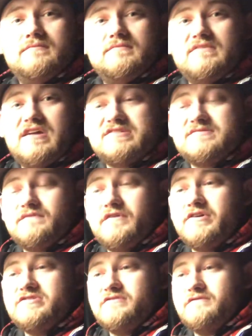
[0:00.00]
got some
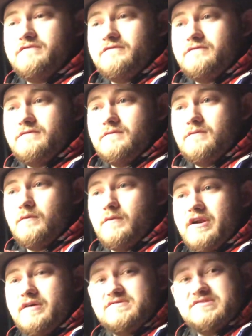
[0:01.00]
footage of when
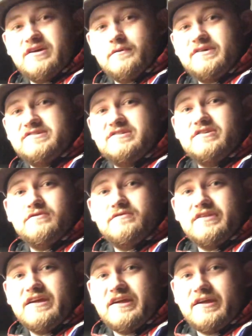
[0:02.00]
I was going to do
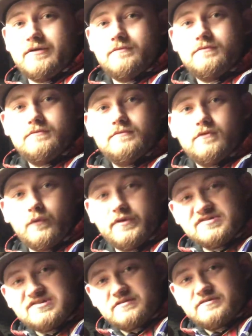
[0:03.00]
the wheel
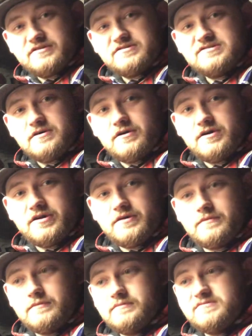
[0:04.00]
cylinders
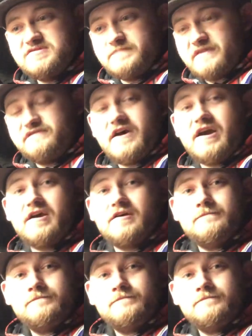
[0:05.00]
on Spitfire.